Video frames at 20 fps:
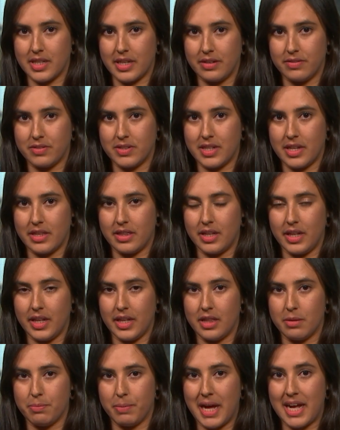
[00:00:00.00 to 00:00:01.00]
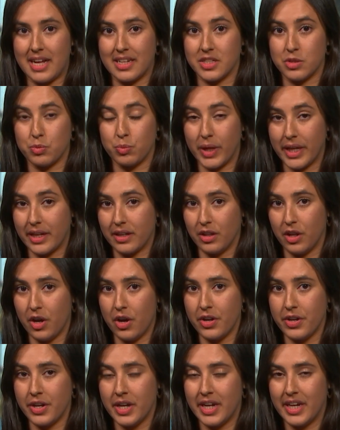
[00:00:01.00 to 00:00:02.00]
They've said that in the past week
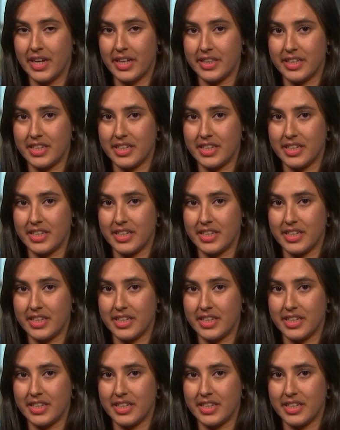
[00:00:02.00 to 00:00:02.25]
alone,